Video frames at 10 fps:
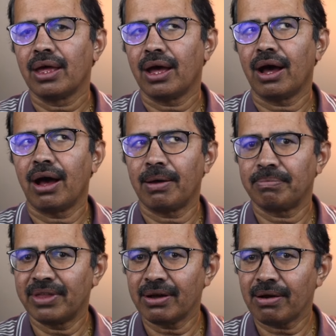
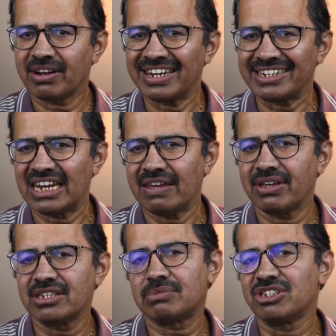the
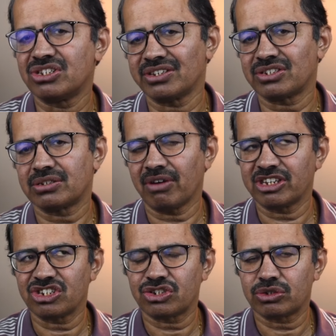TVs business,
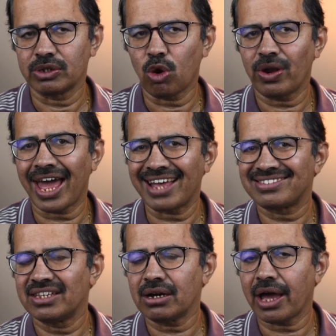which is known
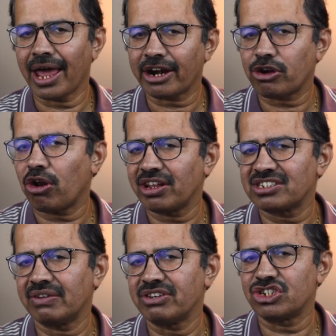as the
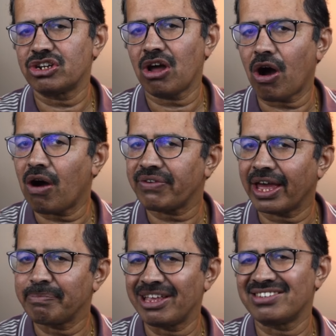electronics division of
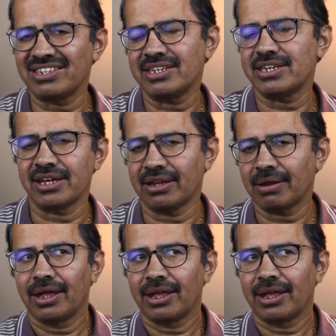PGEL.